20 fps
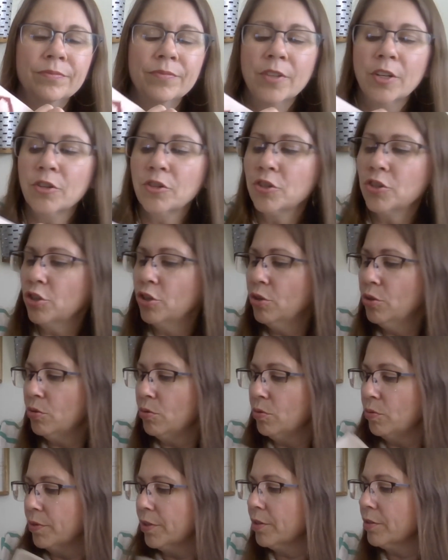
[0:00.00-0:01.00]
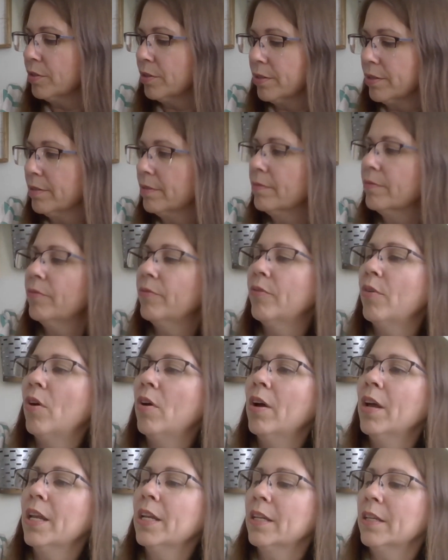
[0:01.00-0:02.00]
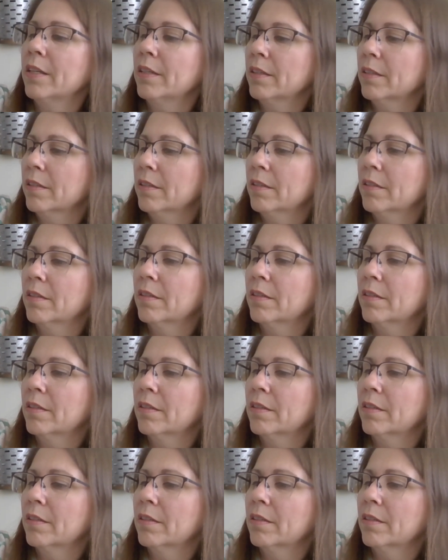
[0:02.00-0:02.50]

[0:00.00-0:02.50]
There's two. There's fawn and